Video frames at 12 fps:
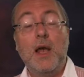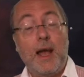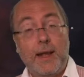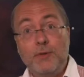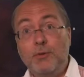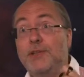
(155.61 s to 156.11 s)

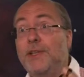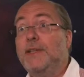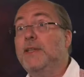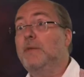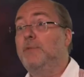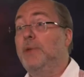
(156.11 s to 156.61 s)
And you'll need
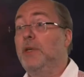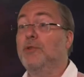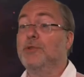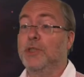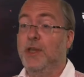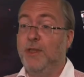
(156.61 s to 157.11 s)
it
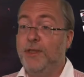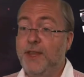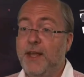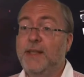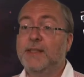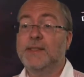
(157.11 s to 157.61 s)
because
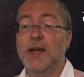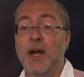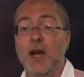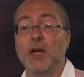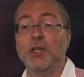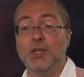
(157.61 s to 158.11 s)
things
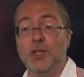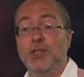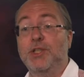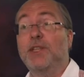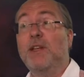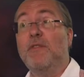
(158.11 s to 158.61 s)
are
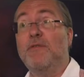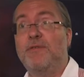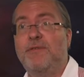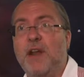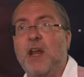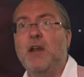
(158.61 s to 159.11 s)
changing
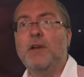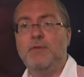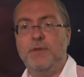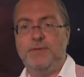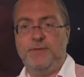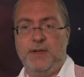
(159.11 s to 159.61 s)

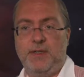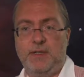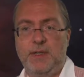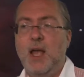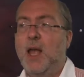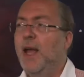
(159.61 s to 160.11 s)
very
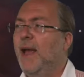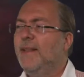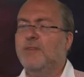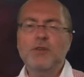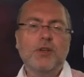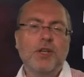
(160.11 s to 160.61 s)
fast.
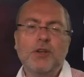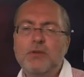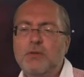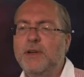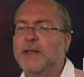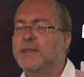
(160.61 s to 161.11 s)
And you can
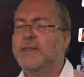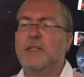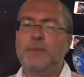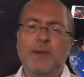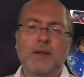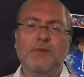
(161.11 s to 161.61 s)
look at
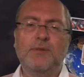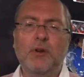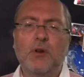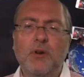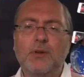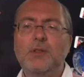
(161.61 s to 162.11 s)
snippet of
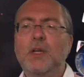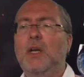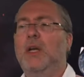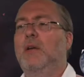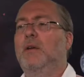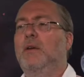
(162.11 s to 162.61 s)
code,
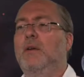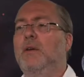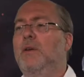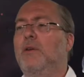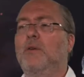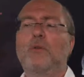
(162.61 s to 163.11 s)

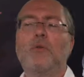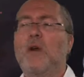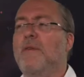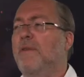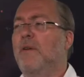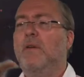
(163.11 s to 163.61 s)

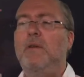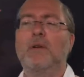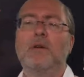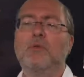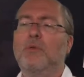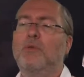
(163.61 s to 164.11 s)

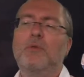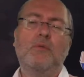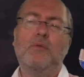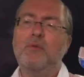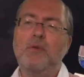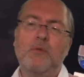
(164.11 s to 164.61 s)

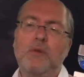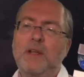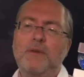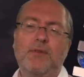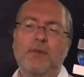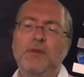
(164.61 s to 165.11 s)

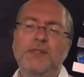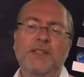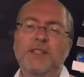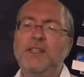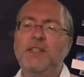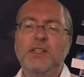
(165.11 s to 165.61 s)
whatever
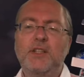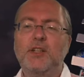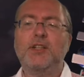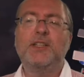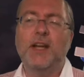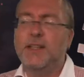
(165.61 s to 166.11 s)
in the
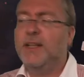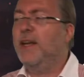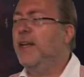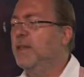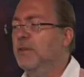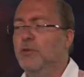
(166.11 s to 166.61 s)

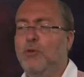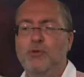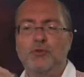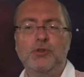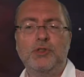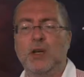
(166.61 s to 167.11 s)
internet, go
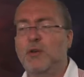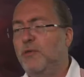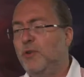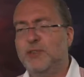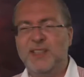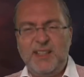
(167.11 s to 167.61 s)
to Stack
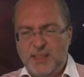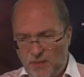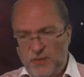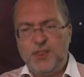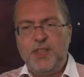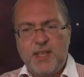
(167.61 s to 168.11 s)
Overflow.
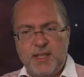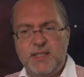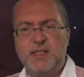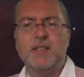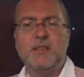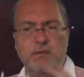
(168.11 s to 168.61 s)

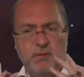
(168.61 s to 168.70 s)
These